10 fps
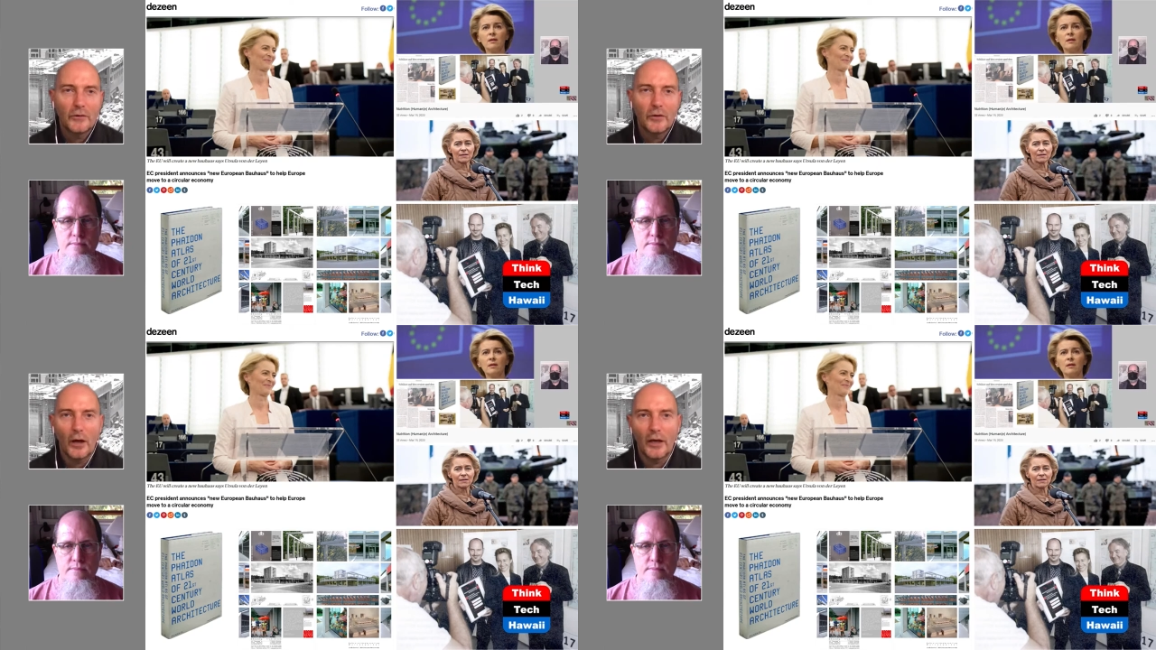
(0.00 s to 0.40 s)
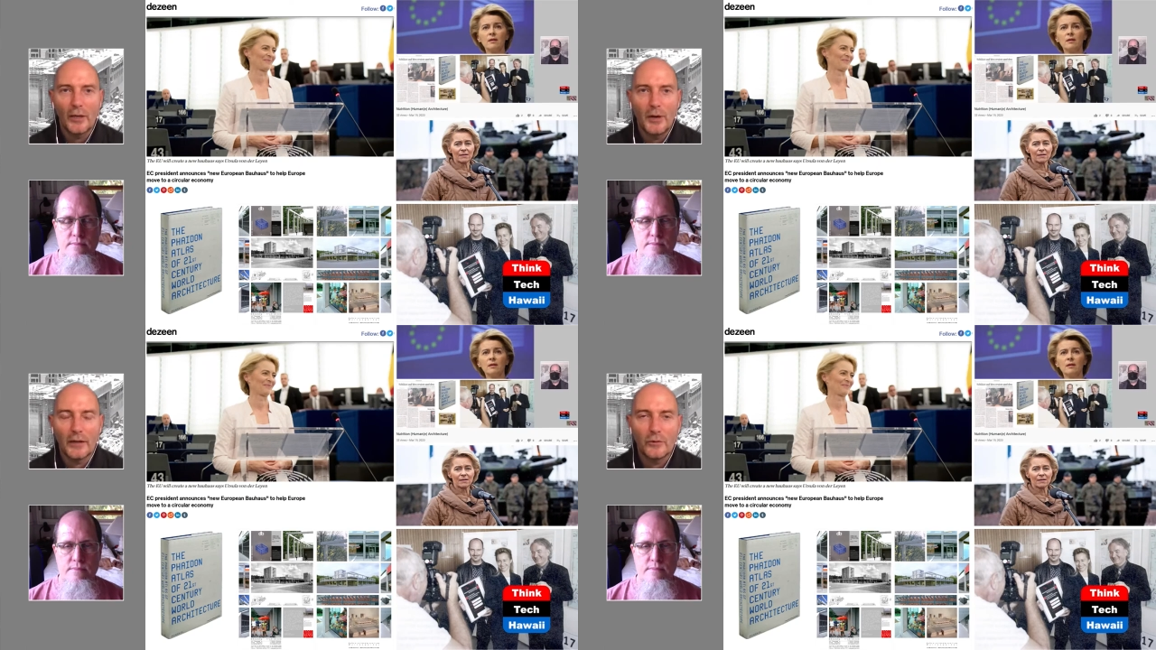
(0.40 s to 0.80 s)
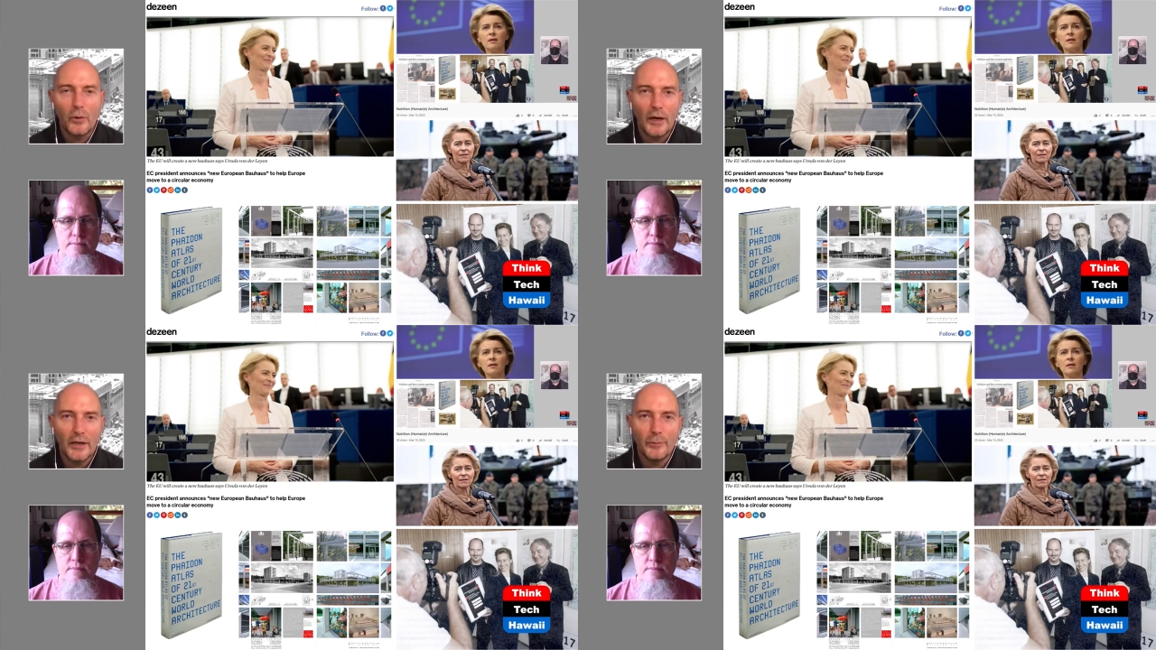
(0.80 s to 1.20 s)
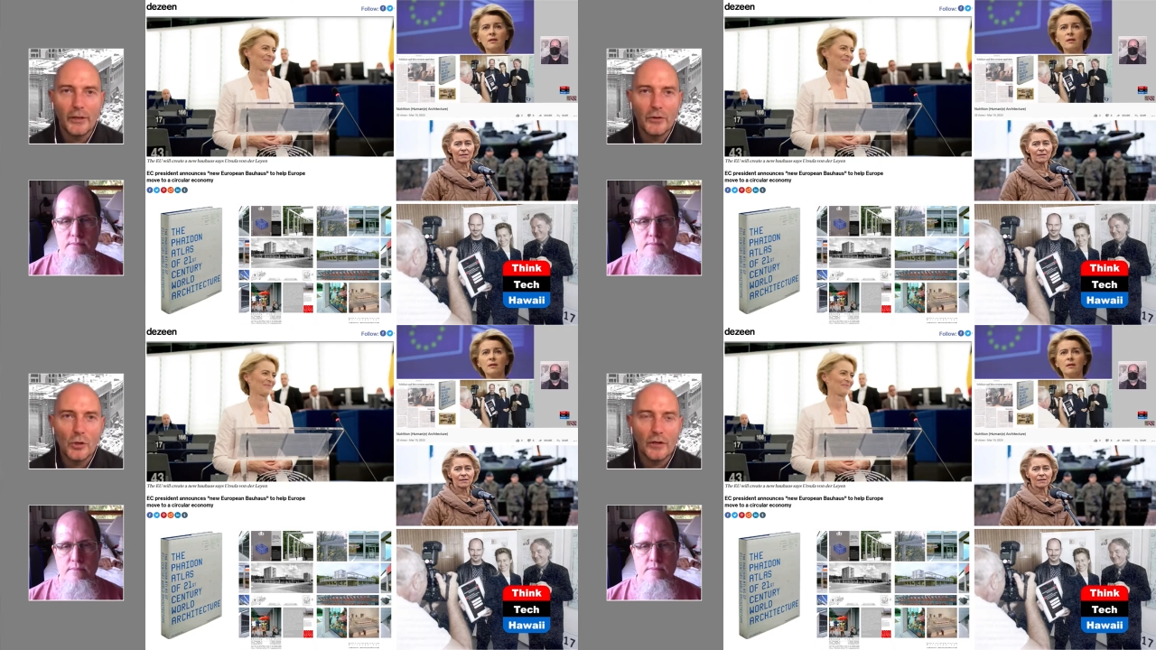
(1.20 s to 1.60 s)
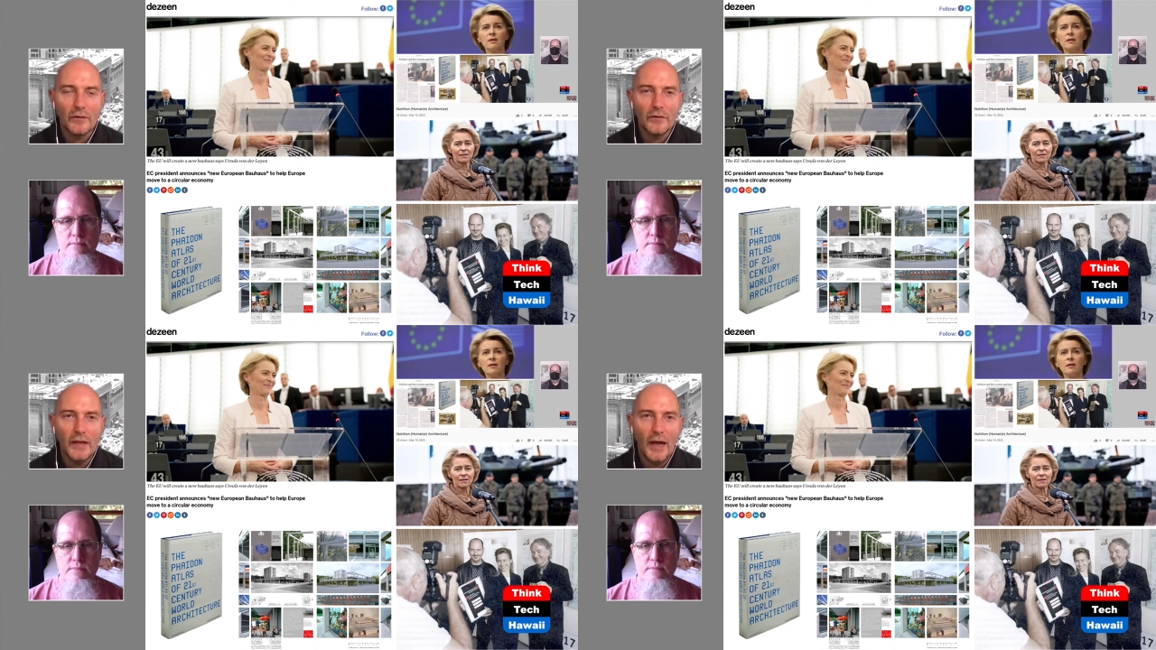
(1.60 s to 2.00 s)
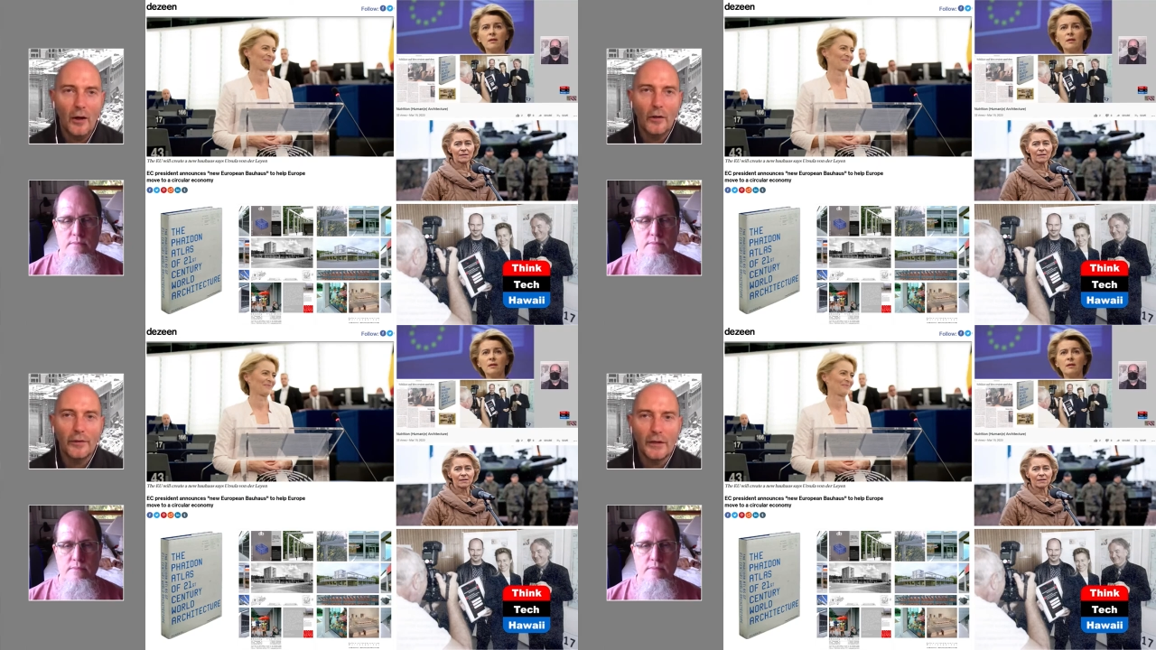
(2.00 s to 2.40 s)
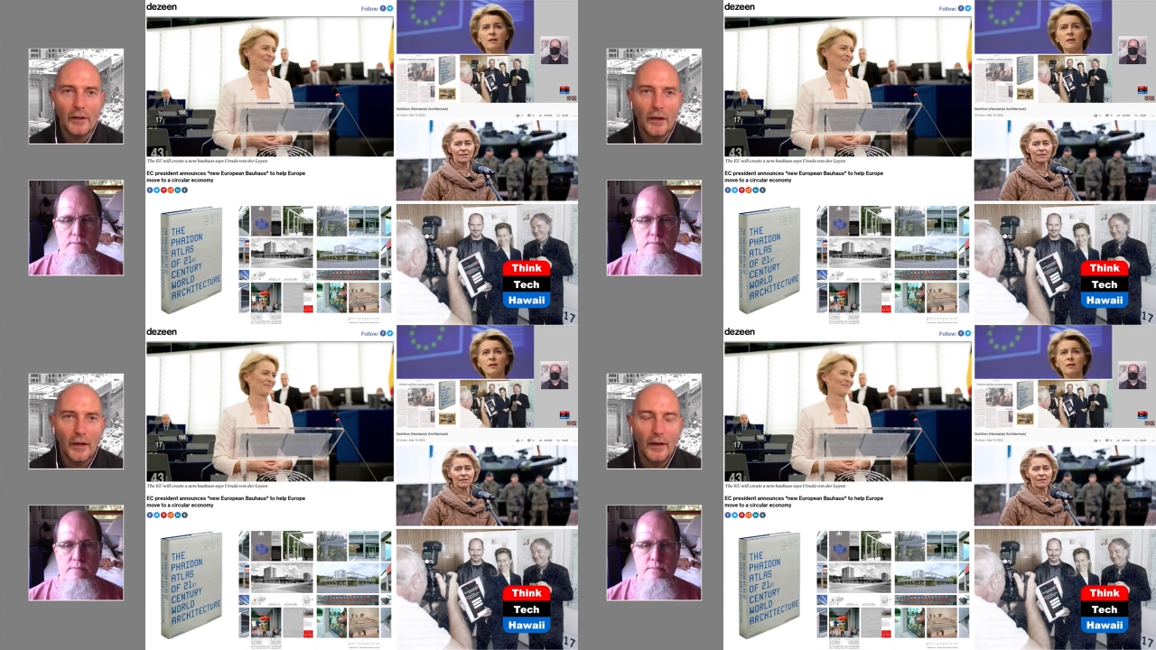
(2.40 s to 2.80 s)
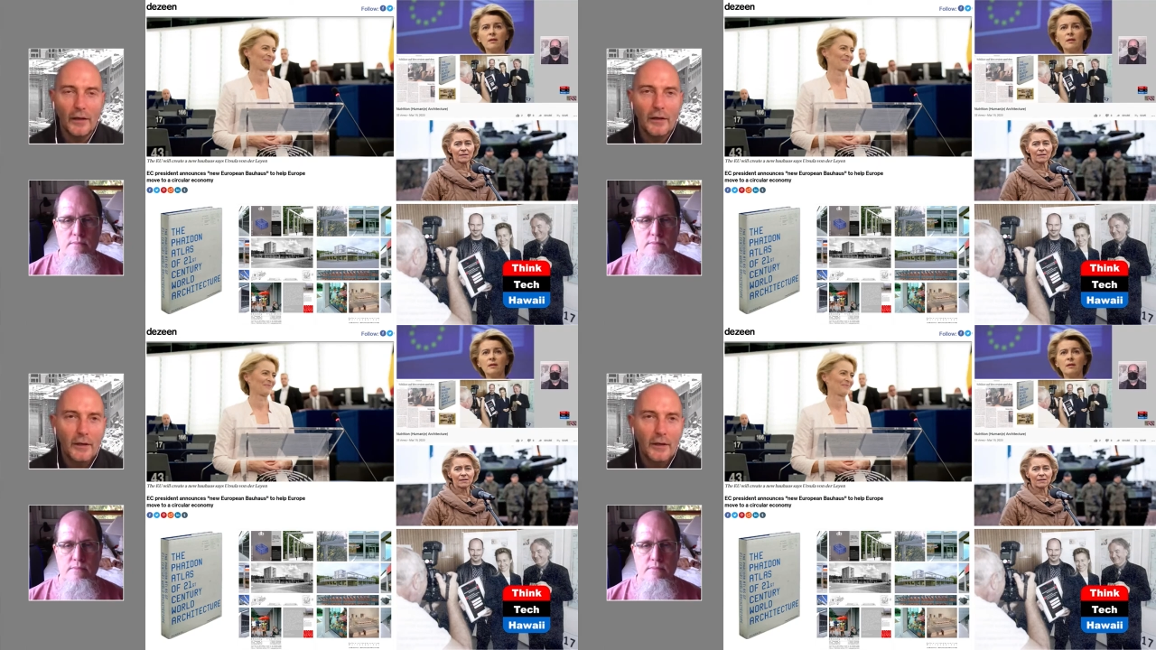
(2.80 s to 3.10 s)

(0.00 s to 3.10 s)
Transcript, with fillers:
Speaker 1: talking about quite a bit. She's now the, uh,